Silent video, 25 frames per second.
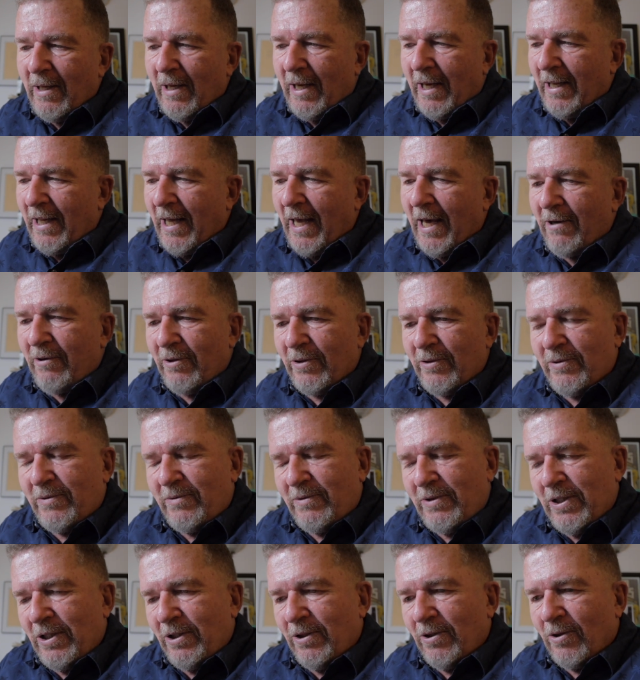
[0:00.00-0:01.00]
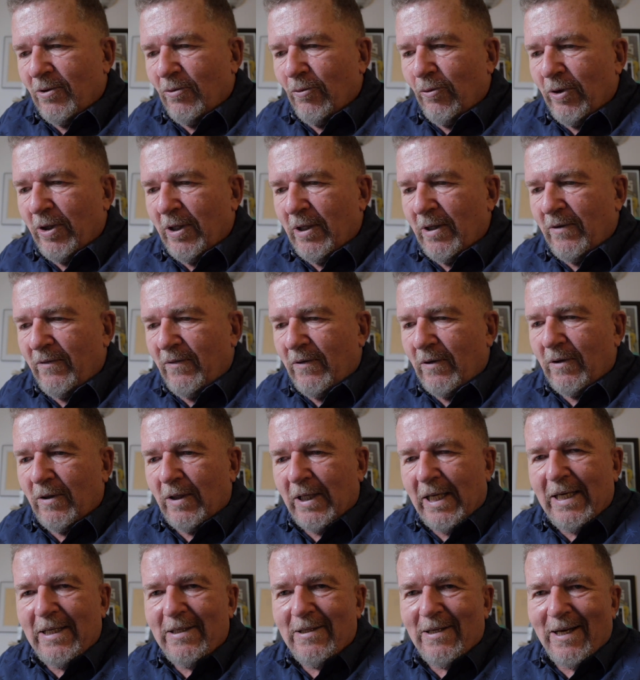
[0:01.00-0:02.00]
and how to deal with
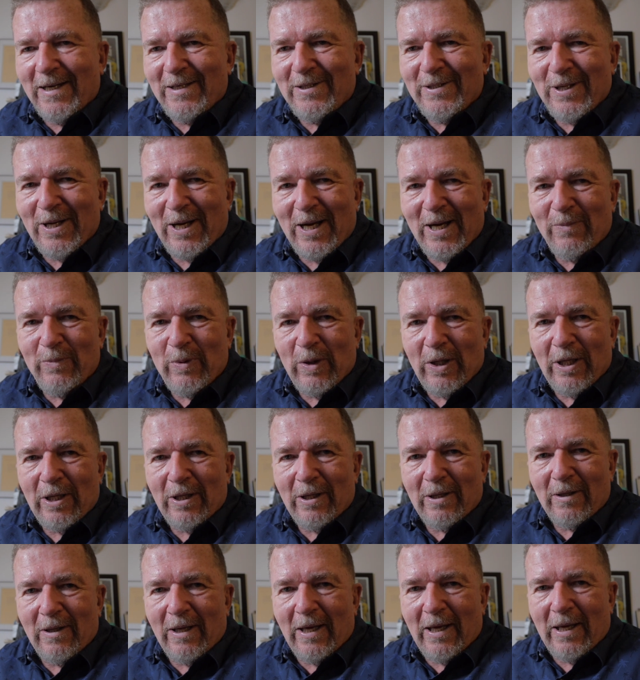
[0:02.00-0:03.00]
late night typing